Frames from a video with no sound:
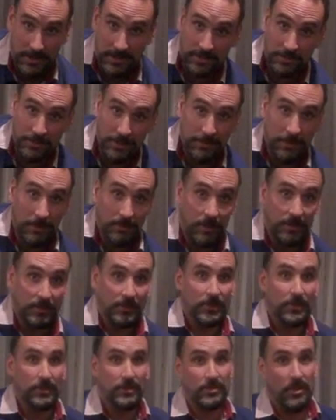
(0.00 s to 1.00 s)
On this trip, I've got
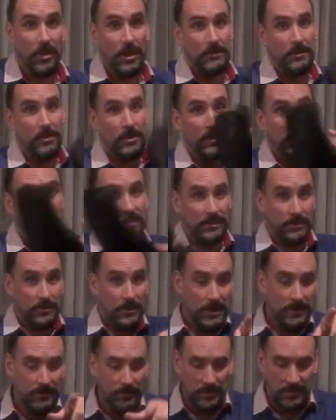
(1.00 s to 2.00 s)
two tripods,
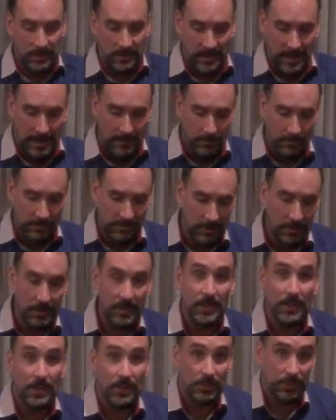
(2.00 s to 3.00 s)
one of which the camera is on,
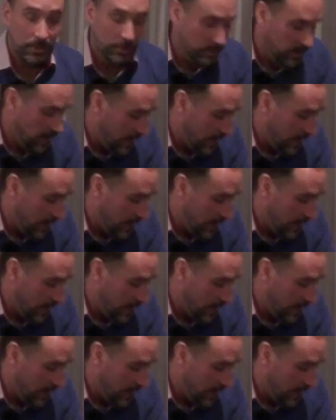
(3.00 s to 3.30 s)
two